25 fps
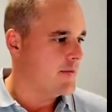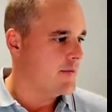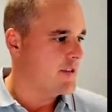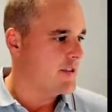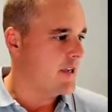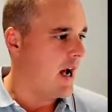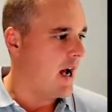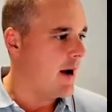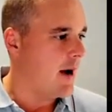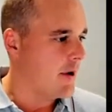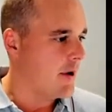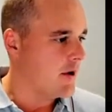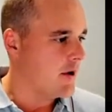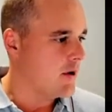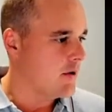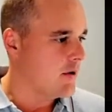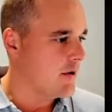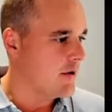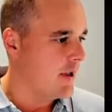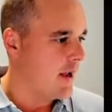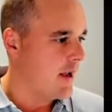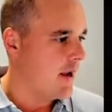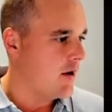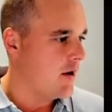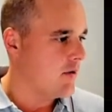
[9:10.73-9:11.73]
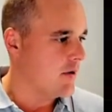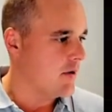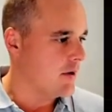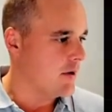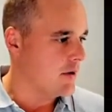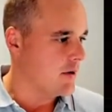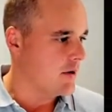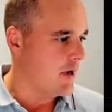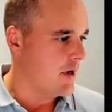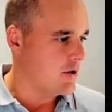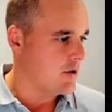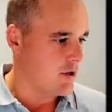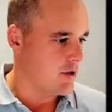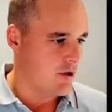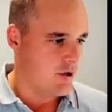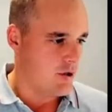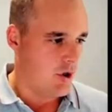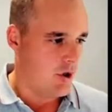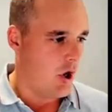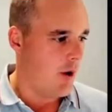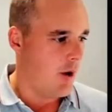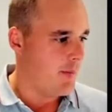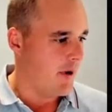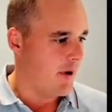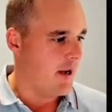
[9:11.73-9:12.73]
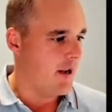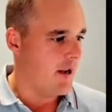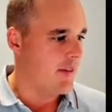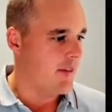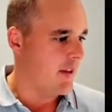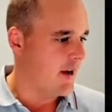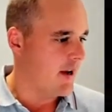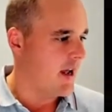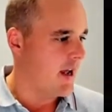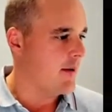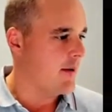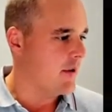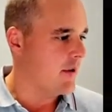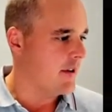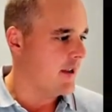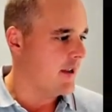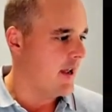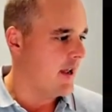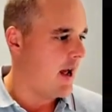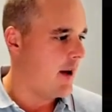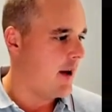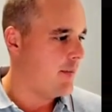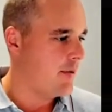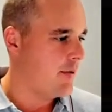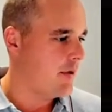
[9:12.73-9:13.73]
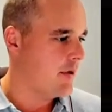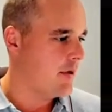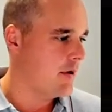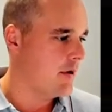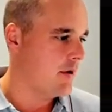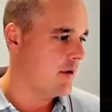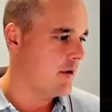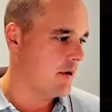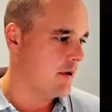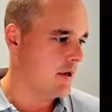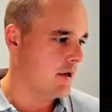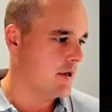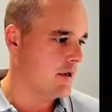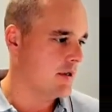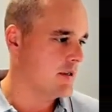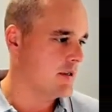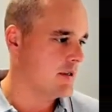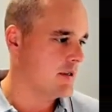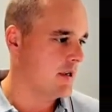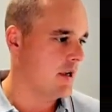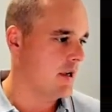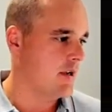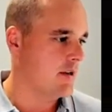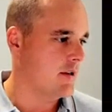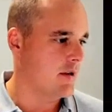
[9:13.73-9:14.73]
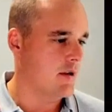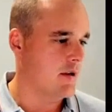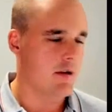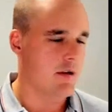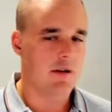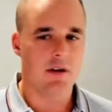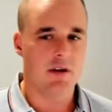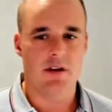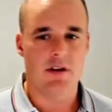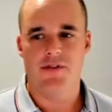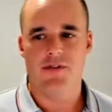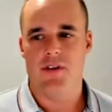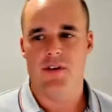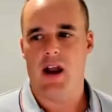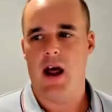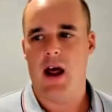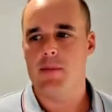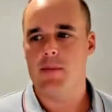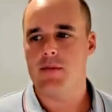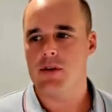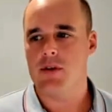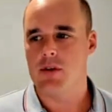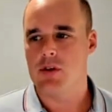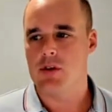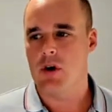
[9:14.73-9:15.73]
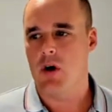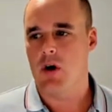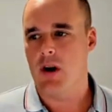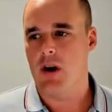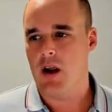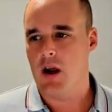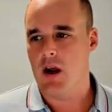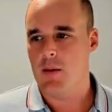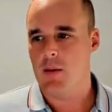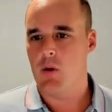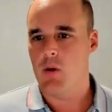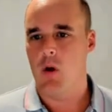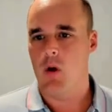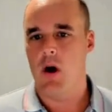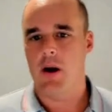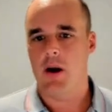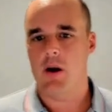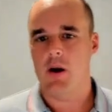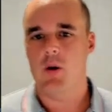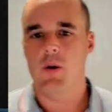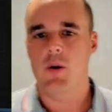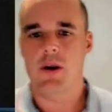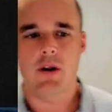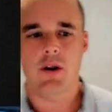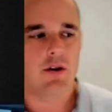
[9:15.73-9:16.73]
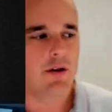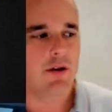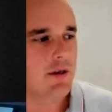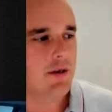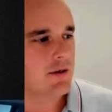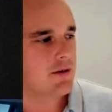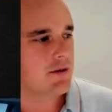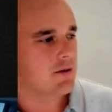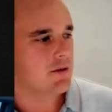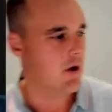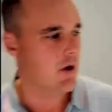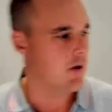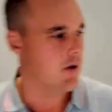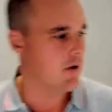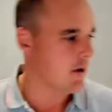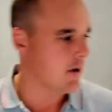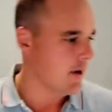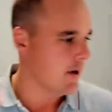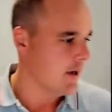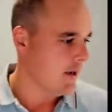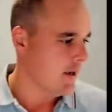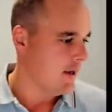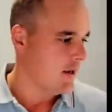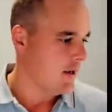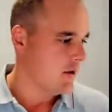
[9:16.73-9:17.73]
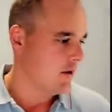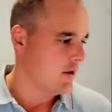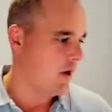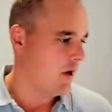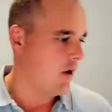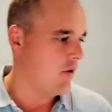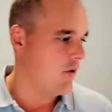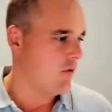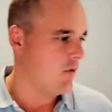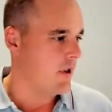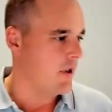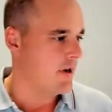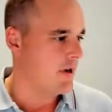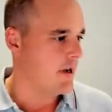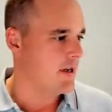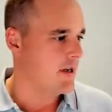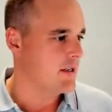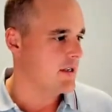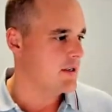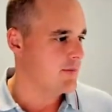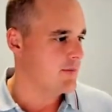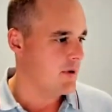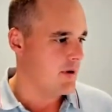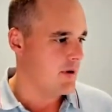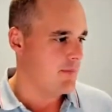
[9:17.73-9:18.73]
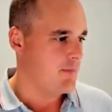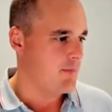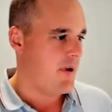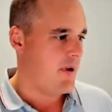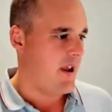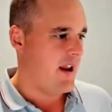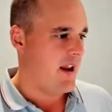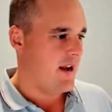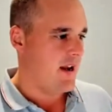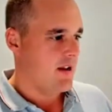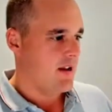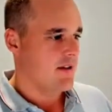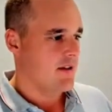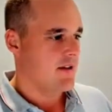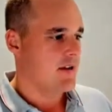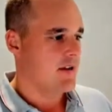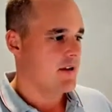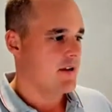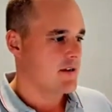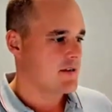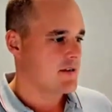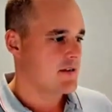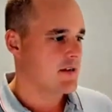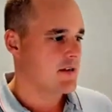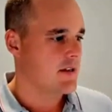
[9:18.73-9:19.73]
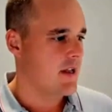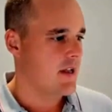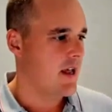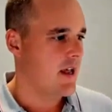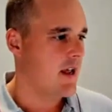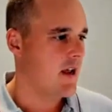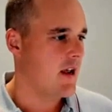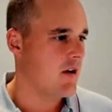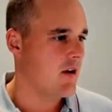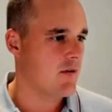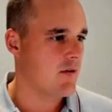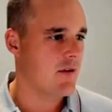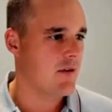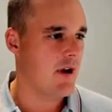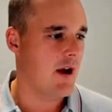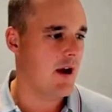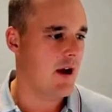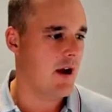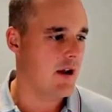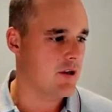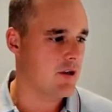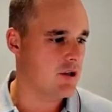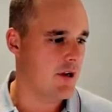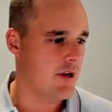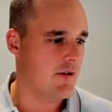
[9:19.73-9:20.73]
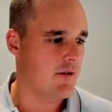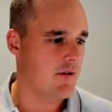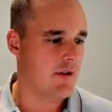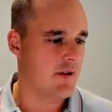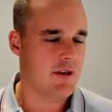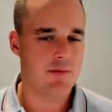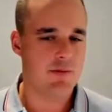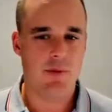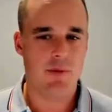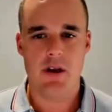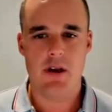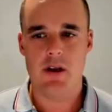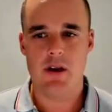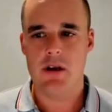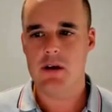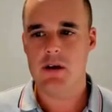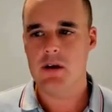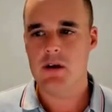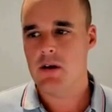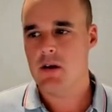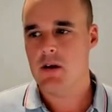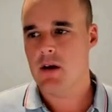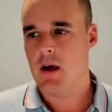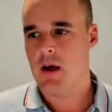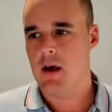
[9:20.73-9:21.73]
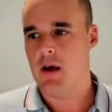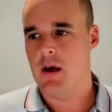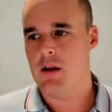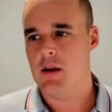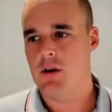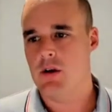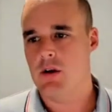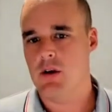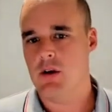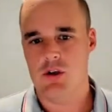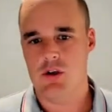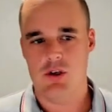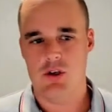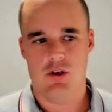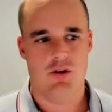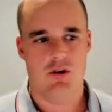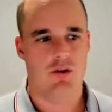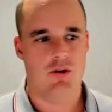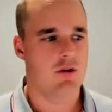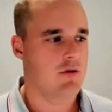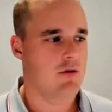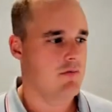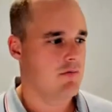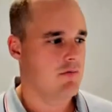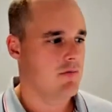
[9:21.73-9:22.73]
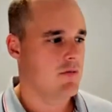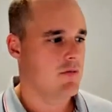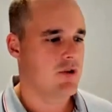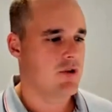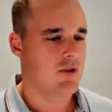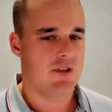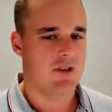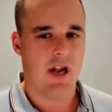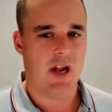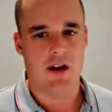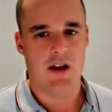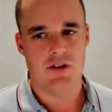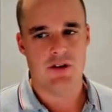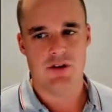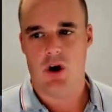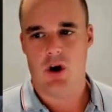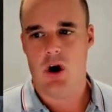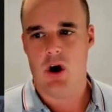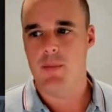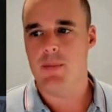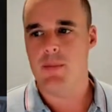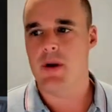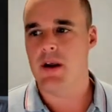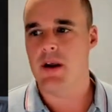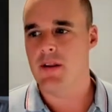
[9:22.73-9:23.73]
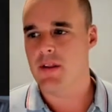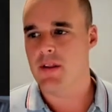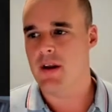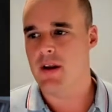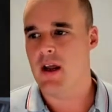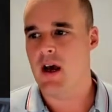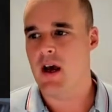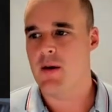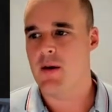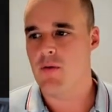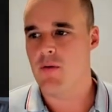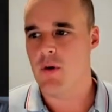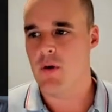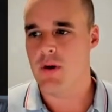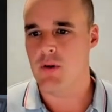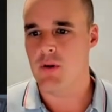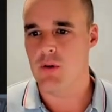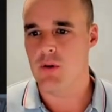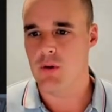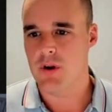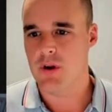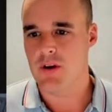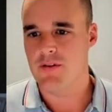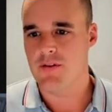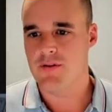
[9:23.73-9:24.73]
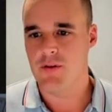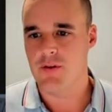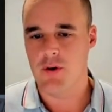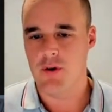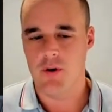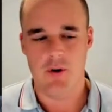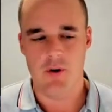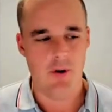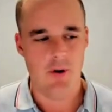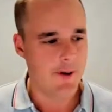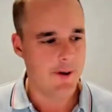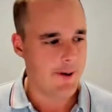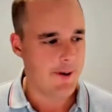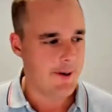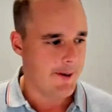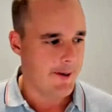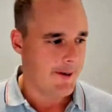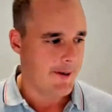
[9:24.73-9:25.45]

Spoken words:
start menu there and just typing in the name of the app, you can see the different apps are showing up quite quickly. So you don't really need to be pinning things to there, generally speaking. You can just start typing in the name of what you're looking for.